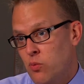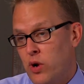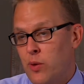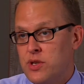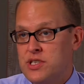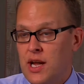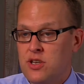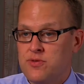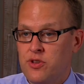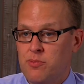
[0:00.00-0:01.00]
What I would say
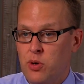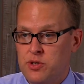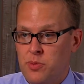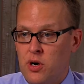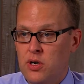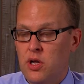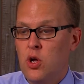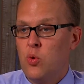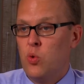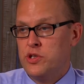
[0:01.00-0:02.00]
is, for the most part,
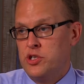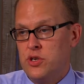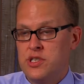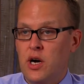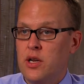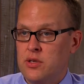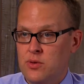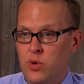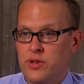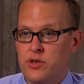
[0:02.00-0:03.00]
once you're
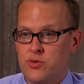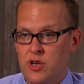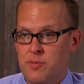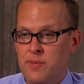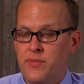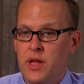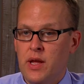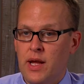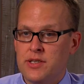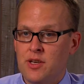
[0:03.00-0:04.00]
done with the treatment,
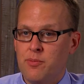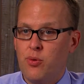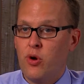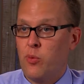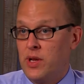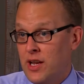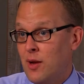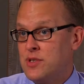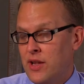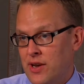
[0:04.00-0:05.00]
at some point we can
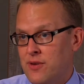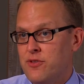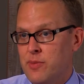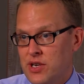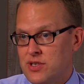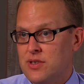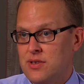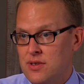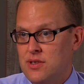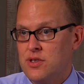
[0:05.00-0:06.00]
obtain that information
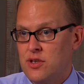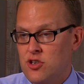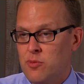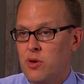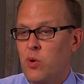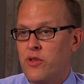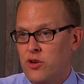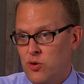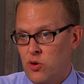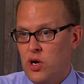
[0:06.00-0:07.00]
to determine whether
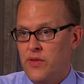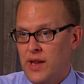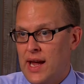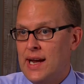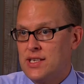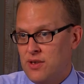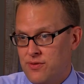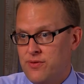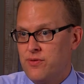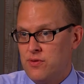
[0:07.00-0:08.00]
you were on the
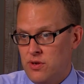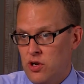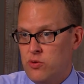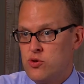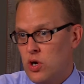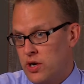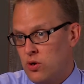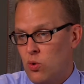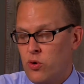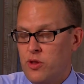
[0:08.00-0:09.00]
active drug
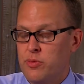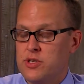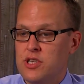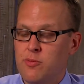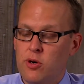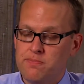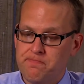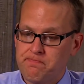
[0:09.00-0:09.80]
or the placebo.